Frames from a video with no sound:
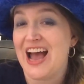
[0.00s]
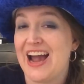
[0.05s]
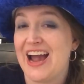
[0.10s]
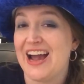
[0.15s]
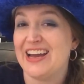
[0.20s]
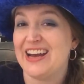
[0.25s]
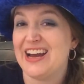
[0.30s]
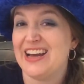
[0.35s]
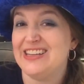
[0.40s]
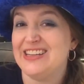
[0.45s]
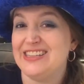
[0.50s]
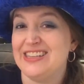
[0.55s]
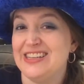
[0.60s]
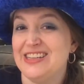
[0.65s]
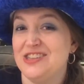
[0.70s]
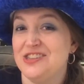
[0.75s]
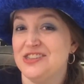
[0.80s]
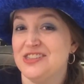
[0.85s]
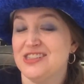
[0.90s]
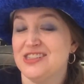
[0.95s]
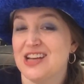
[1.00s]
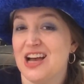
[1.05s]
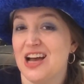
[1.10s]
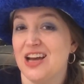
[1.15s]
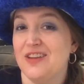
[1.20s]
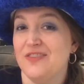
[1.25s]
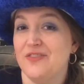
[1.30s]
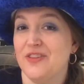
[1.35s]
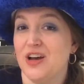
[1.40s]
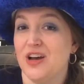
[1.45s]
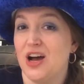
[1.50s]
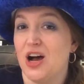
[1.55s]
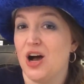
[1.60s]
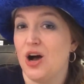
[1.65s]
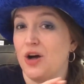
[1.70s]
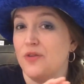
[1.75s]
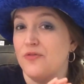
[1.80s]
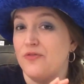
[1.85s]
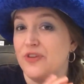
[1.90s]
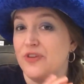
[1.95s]
and I did just kind of
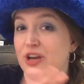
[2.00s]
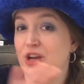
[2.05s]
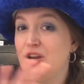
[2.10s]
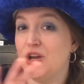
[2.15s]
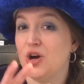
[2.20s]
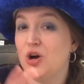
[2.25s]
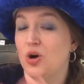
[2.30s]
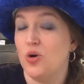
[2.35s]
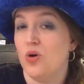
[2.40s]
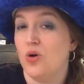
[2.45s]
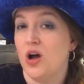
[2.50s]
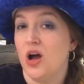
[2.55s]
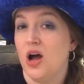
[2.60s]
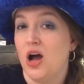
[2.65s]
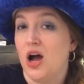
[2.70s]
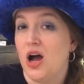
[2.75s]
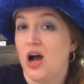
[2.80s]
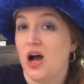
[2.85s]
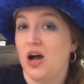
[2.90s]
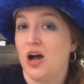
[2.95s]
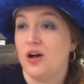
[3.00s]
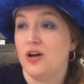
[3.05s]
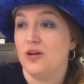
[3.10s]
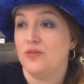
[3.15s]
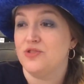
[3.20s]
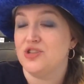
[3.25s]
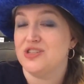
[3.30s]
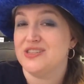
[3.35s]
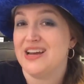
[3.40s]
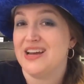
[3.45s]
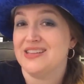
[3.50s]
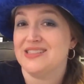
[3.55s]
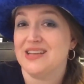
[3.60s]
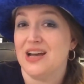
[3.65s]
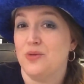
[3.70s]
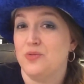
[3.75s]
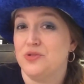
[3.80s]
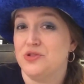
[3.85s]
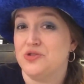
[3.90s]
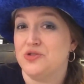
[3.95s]
a video just as
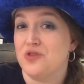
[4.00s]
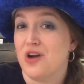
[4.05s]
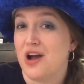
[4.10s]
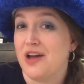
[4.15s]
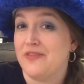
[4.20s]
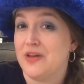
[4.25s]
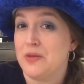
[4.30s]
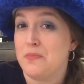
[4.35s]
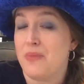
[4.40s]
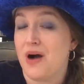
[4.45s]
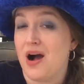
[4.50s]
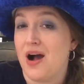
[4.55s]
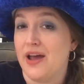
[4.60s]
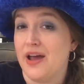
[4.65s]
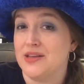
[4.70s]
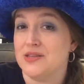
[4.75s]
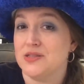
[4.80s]
I was driving by.